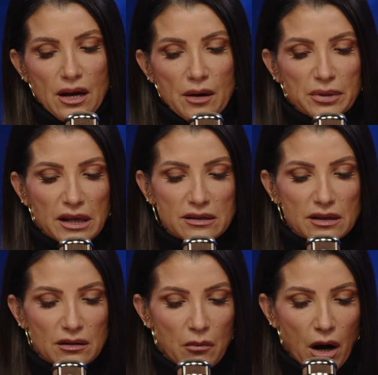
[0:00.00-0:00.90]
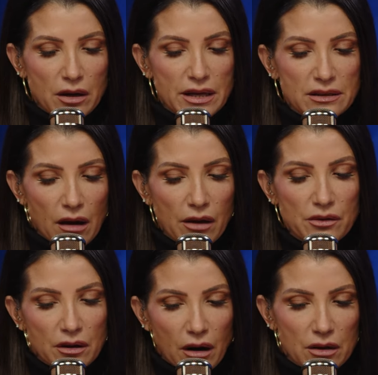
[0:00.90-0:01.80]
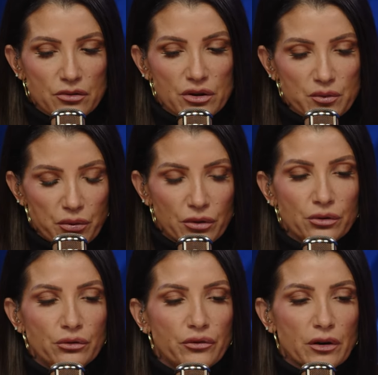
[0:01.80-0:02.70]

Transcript: but they said the markings on the cartridge prove